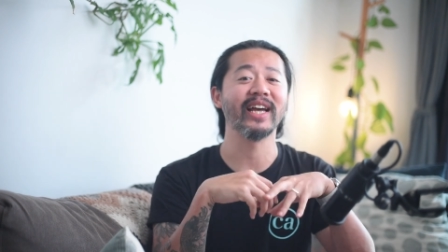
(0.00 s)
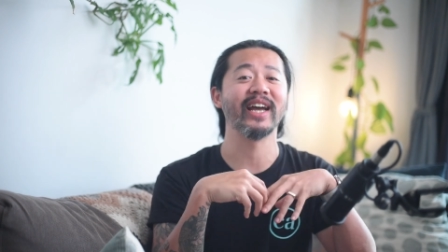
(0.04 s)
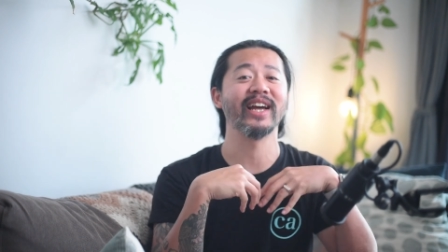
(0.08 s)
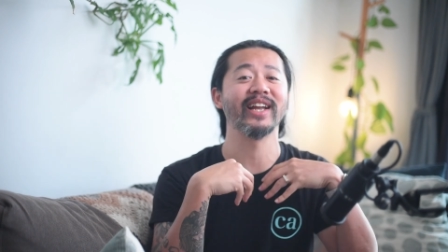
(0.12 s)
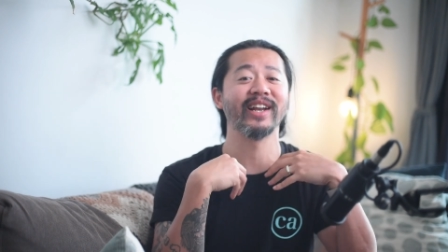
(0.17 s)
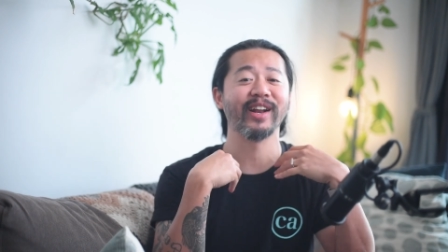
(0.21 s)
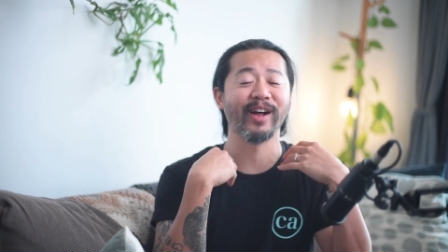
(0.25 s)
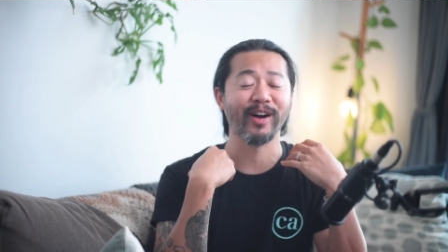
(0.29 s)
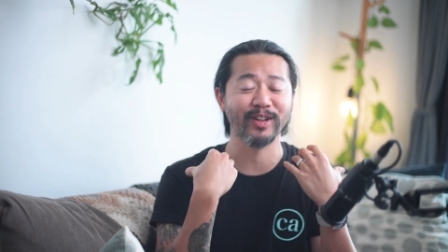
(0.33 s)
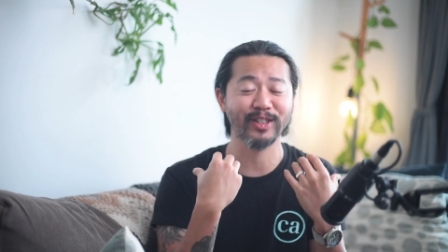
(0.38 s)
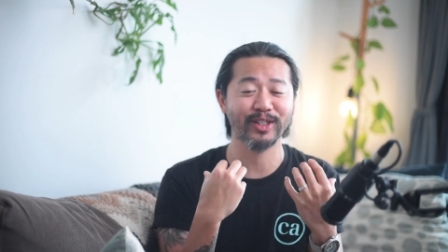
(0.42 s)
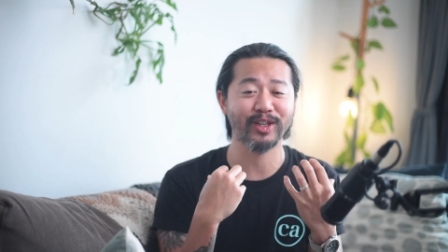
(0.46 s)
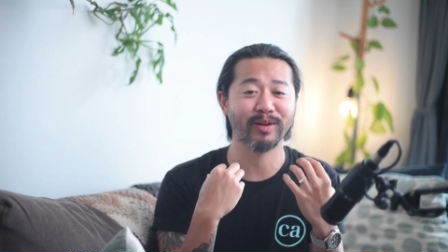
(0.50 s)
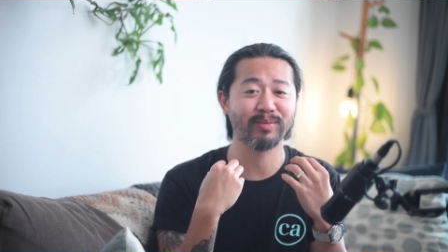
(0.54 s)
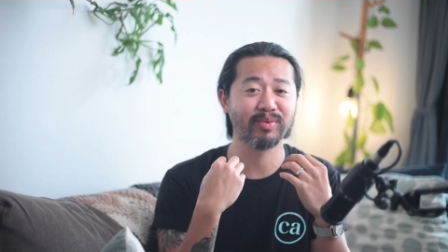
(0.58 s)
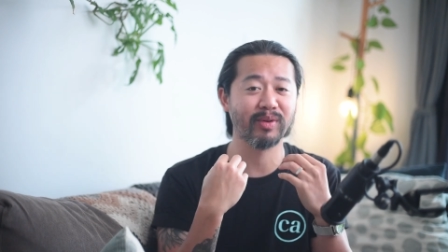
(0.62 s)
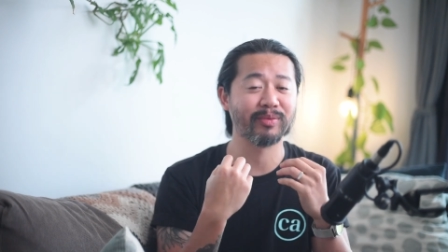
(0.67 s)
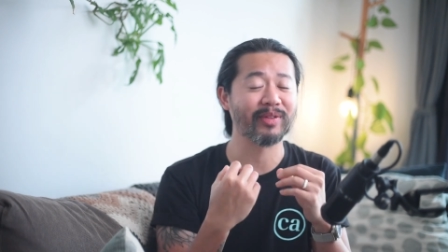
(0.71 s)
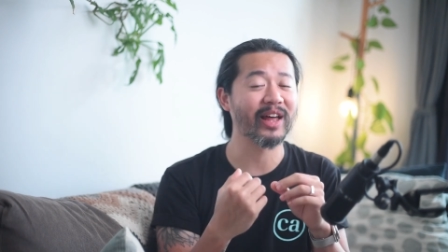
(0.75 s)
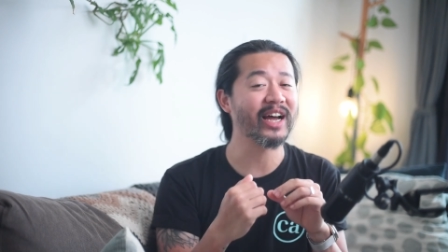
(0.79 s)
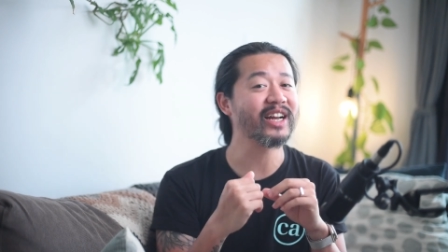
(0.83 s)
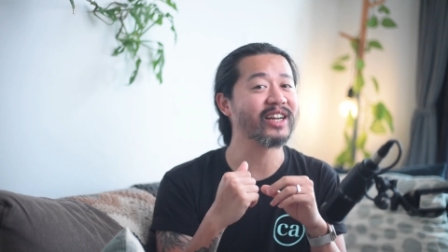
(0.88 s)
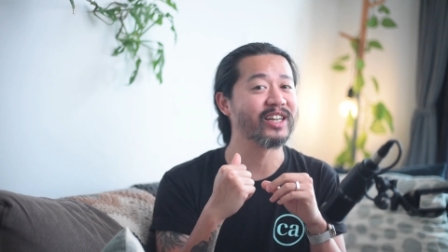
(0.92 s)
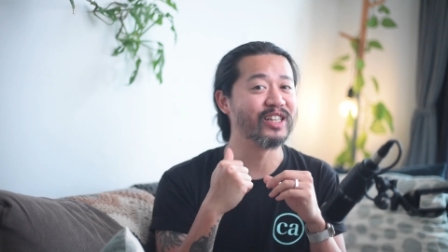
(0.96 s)
and on top of
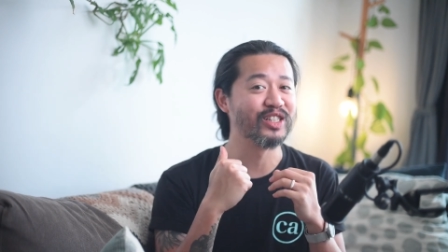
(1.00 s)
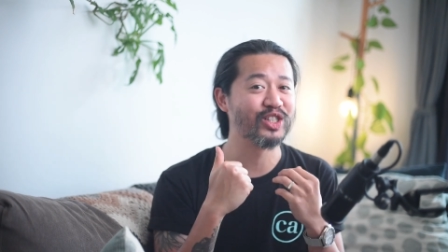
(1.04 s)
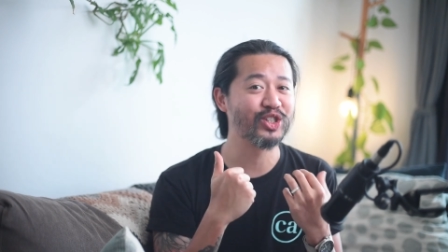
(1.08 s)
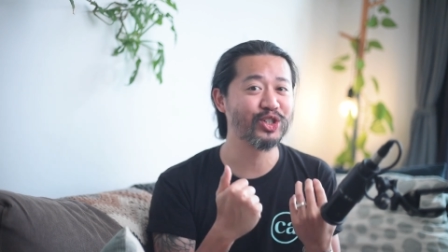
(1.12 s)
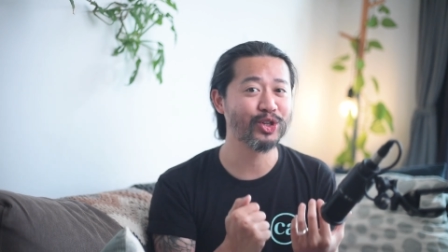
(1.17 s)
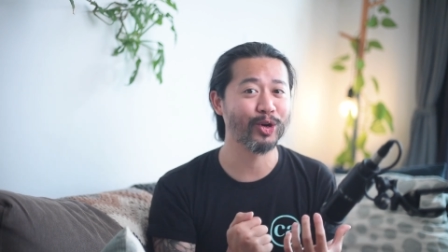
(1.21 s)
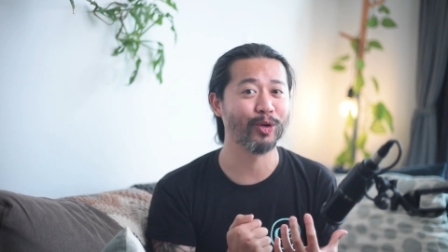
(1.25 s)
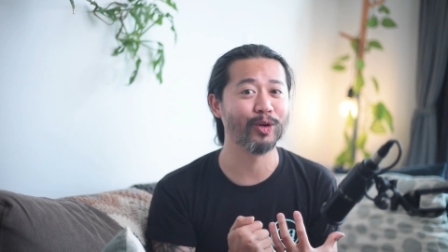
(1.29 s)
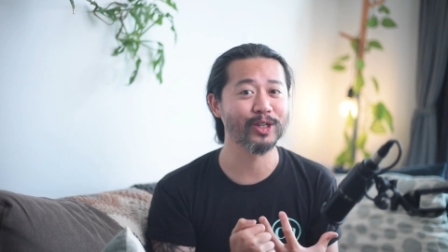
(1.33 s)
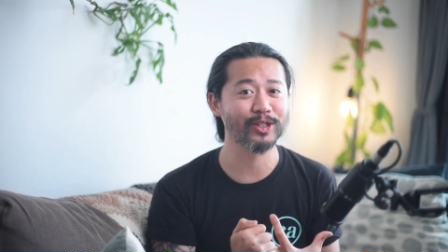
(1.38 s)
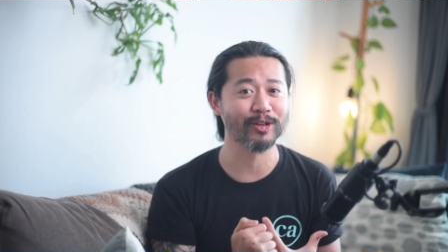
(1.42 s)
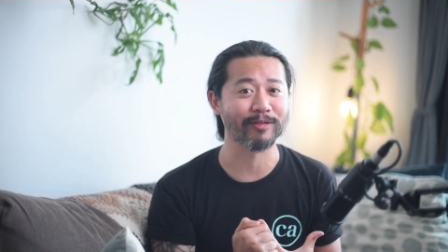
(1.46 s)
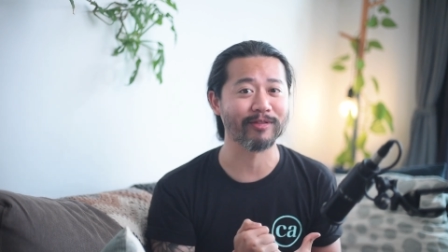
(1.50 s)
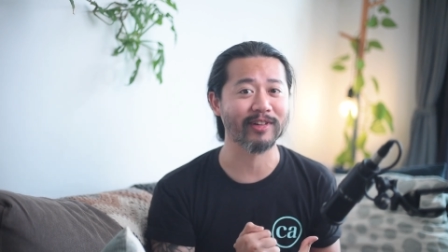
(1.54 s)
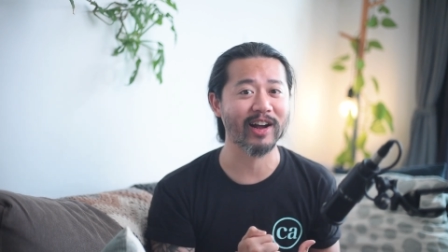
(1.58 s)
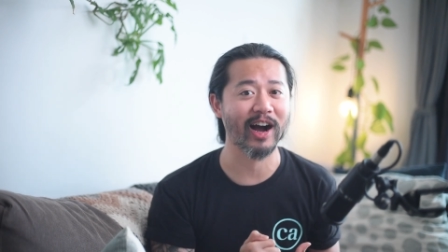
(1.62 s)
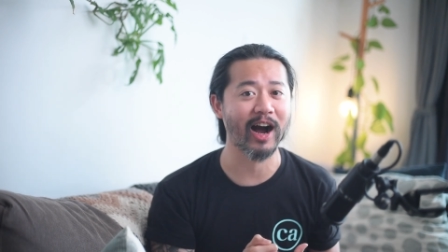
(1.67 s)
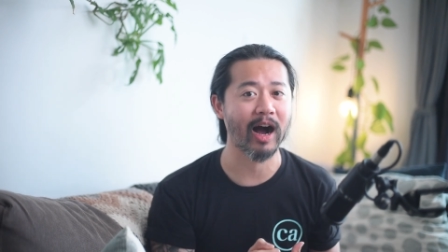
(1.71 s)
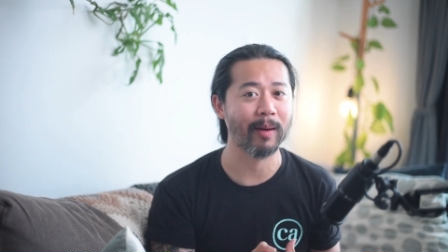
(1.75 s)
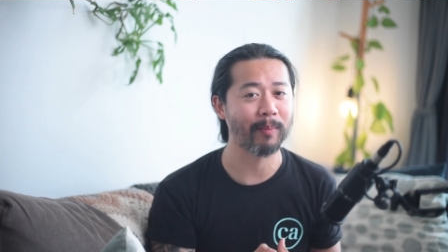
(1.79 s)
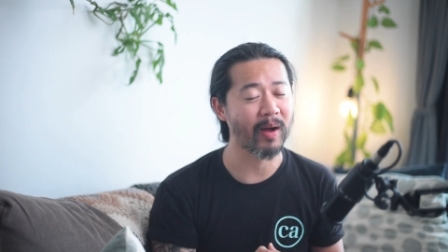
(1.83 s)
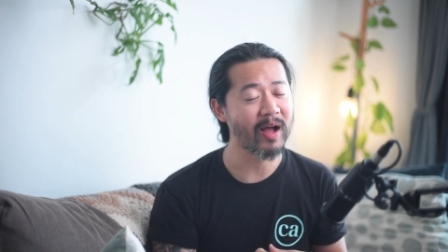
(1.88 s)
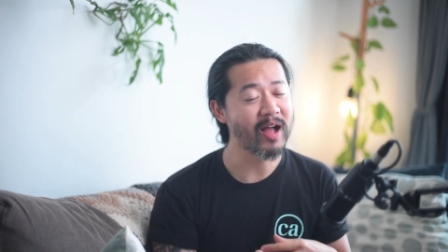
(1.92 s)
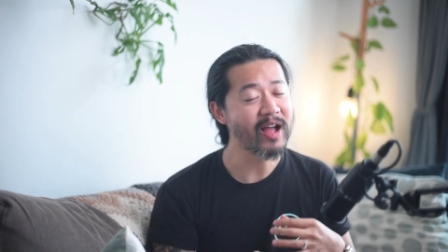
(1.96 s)
that, a choice of
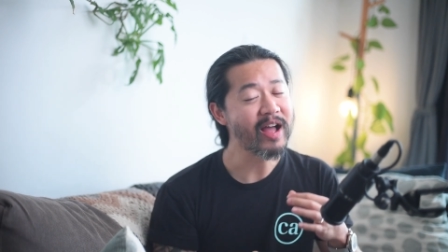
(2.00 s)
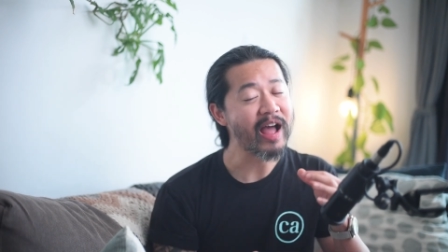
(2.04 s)
carb.